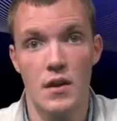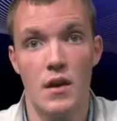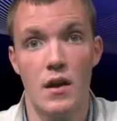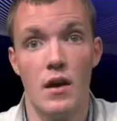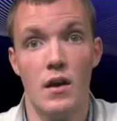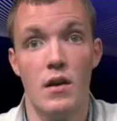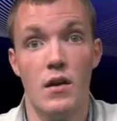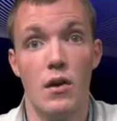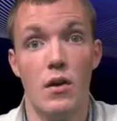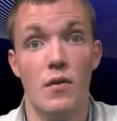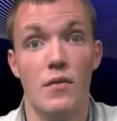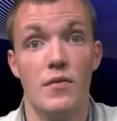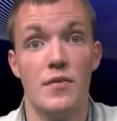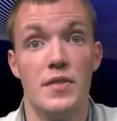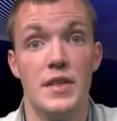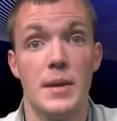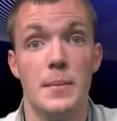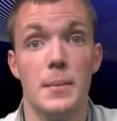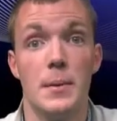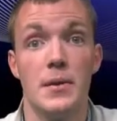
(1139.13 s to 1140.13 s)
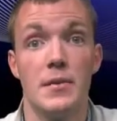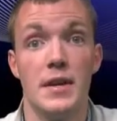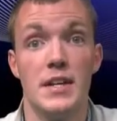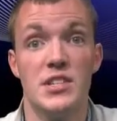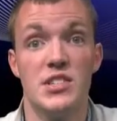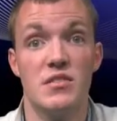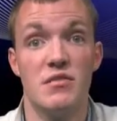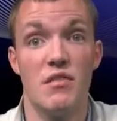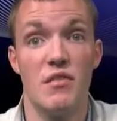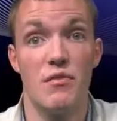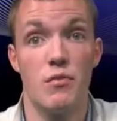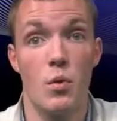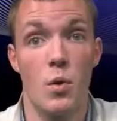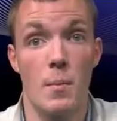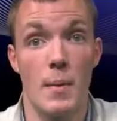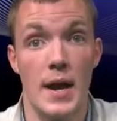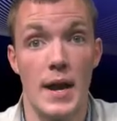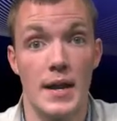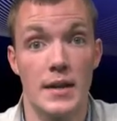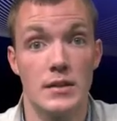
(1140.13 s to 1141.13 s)
of the Immigration Reform
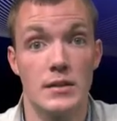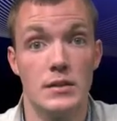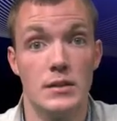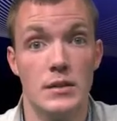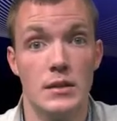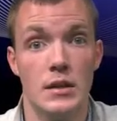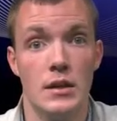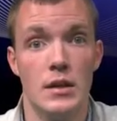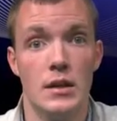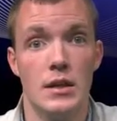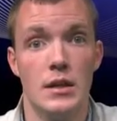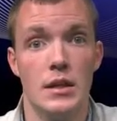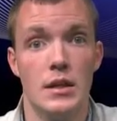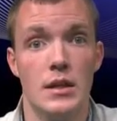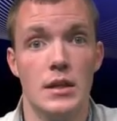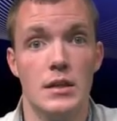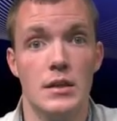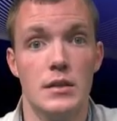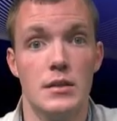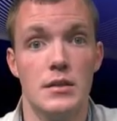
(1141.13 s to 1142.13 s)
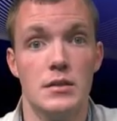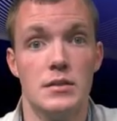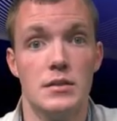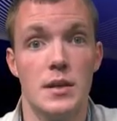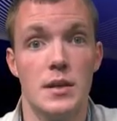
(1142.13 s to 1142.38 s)
Act, is